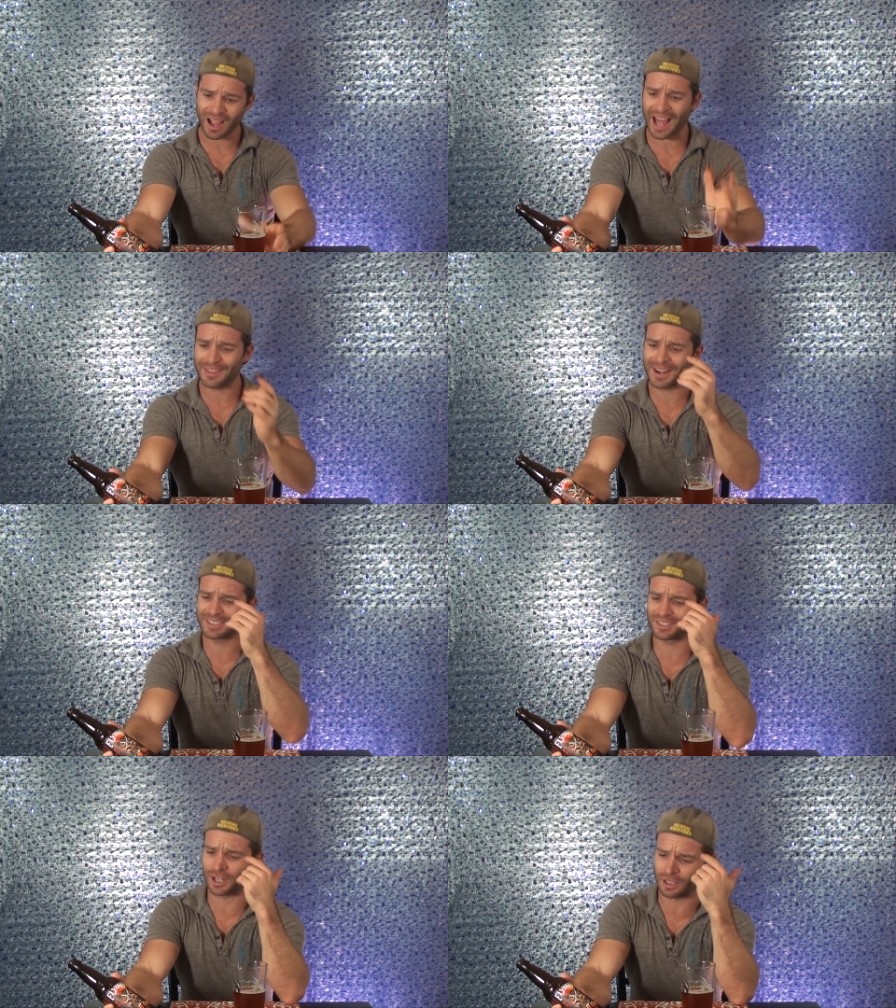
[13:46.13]
I think
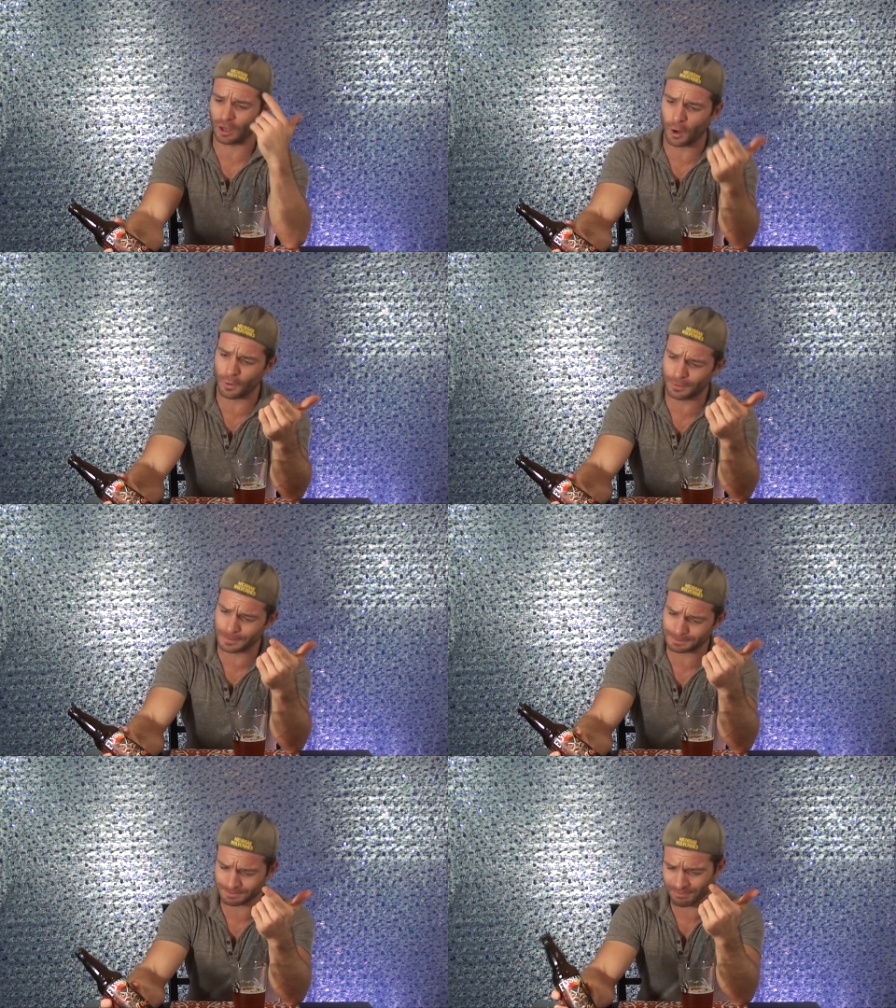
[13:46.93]
it's the clove
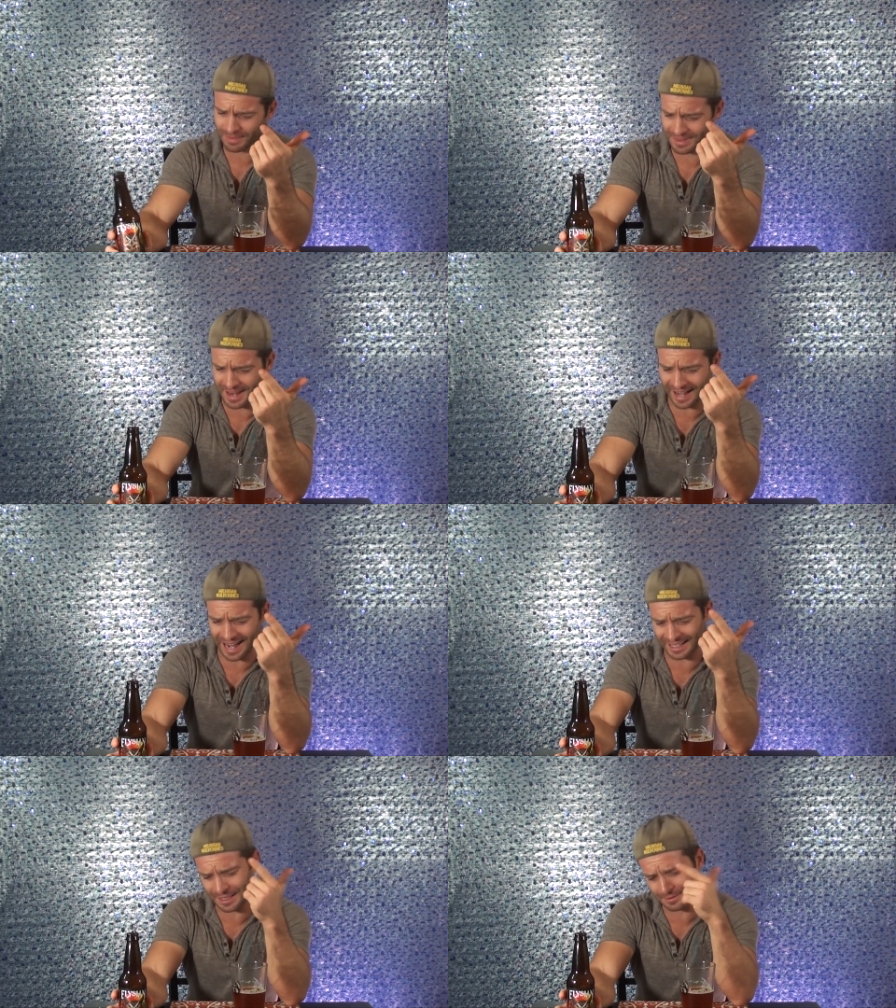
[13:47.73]
that
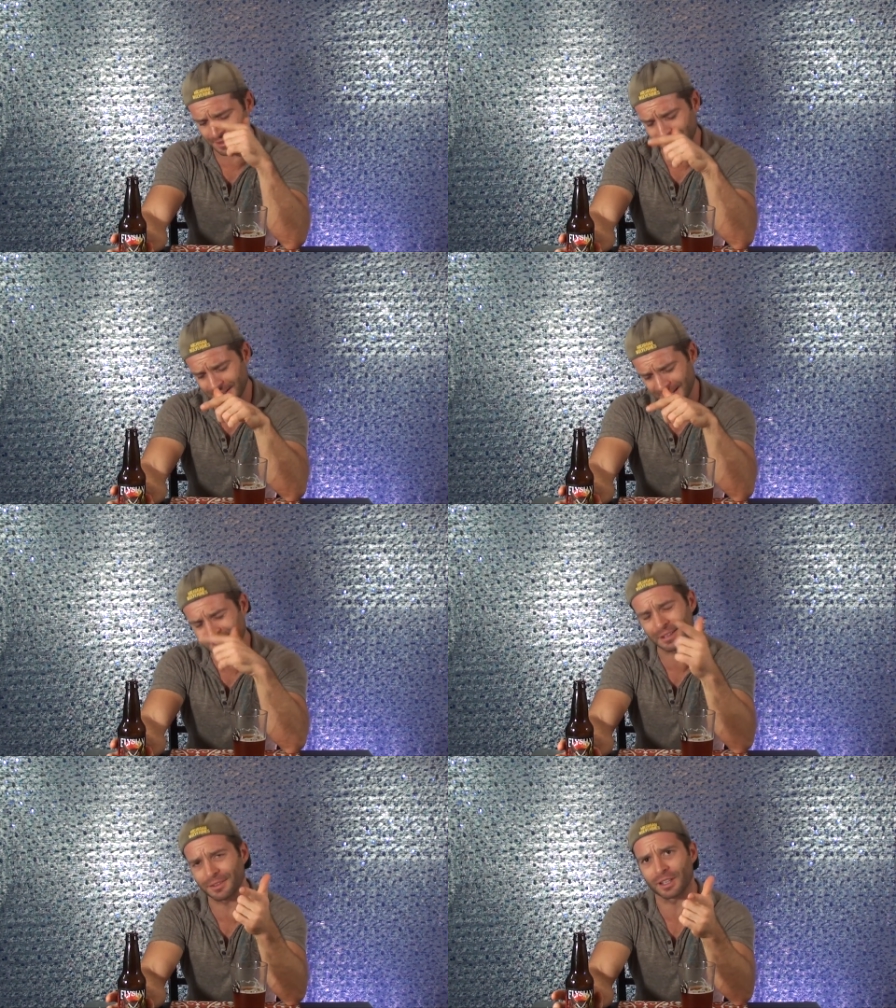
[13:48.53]
kind of gives it.
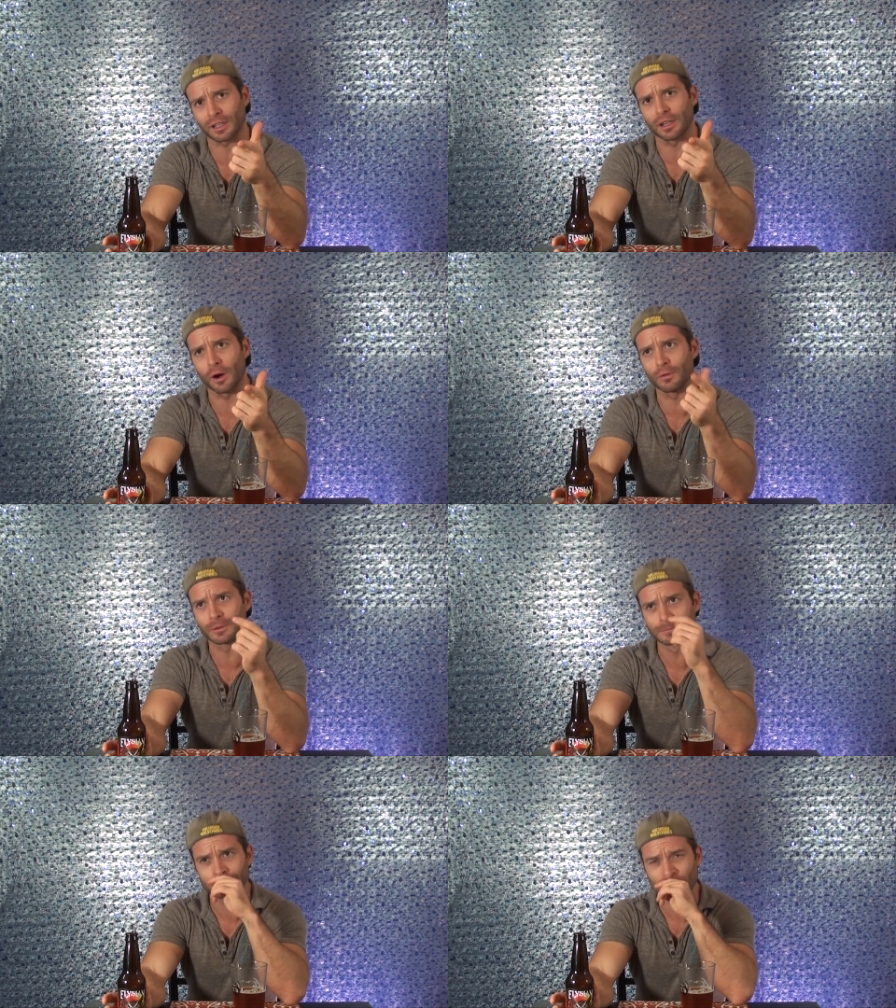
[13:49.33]
It's definitely the clove
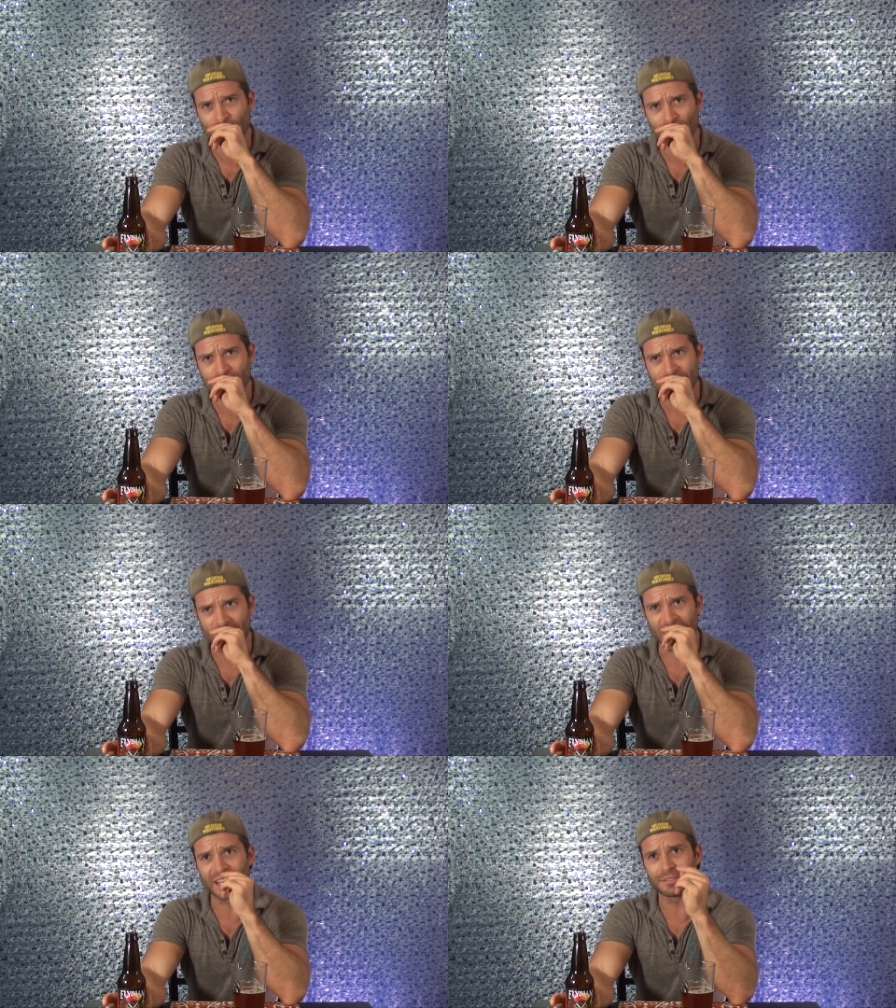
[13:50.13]

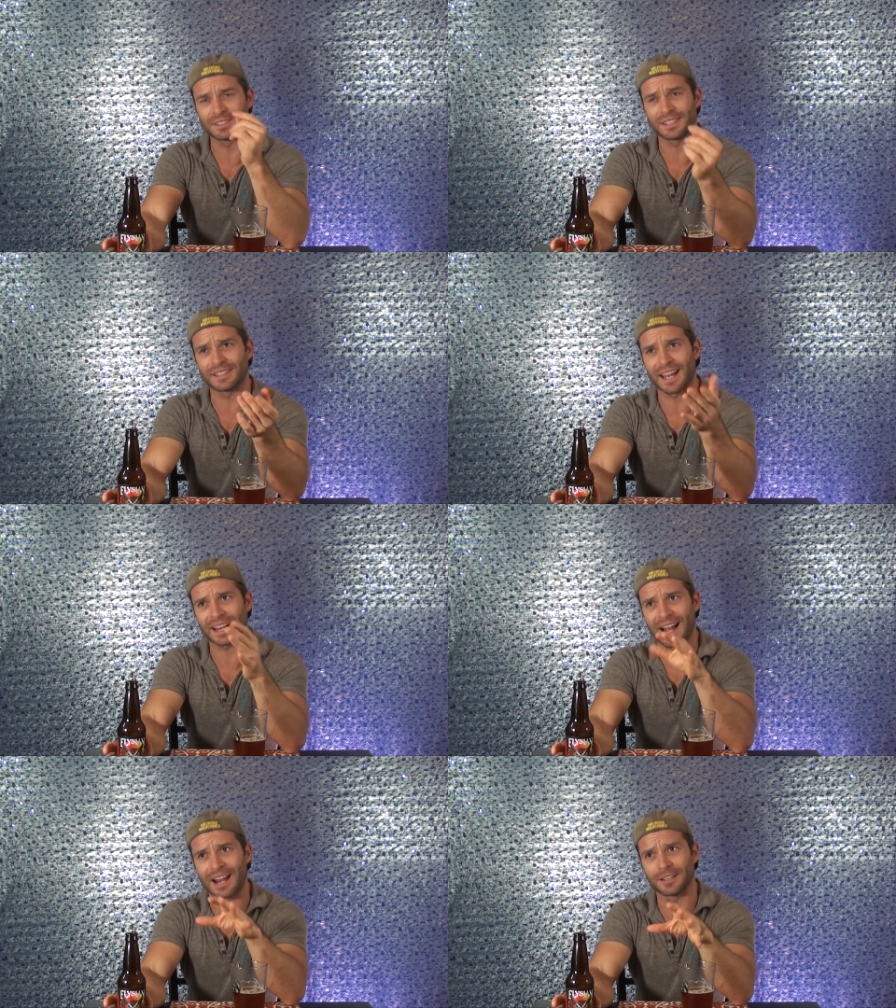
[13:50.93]
that gives it
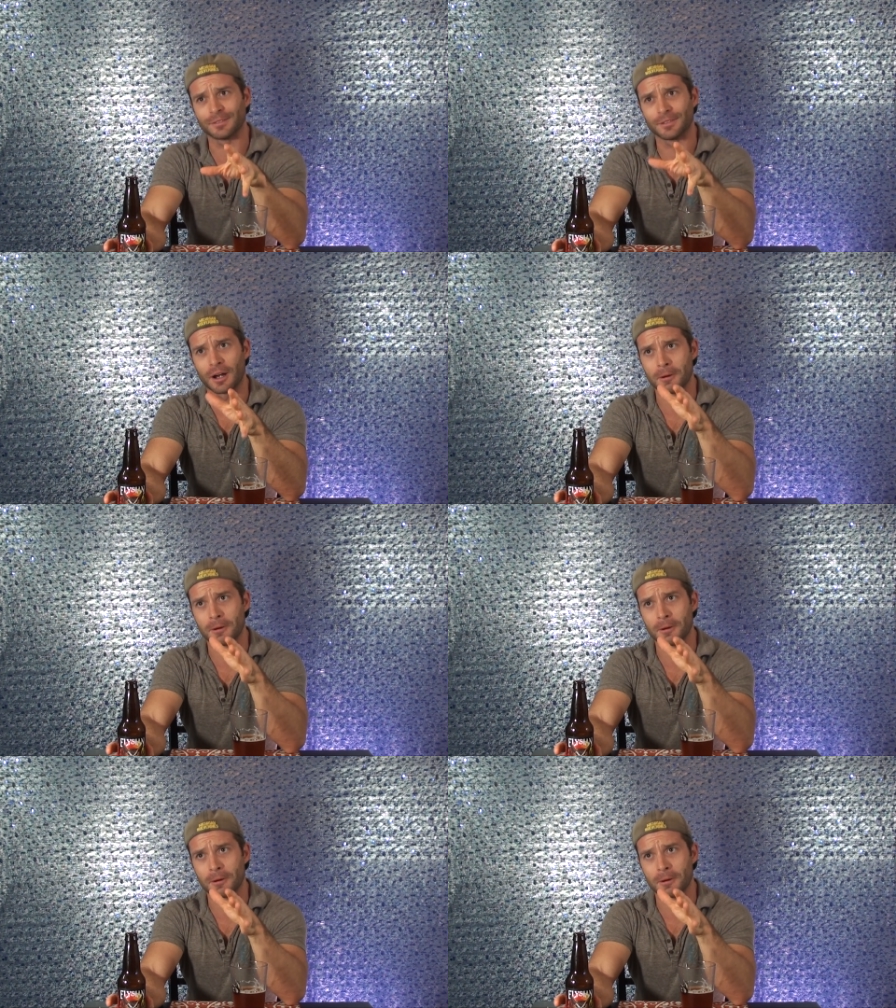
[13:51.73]
that kind of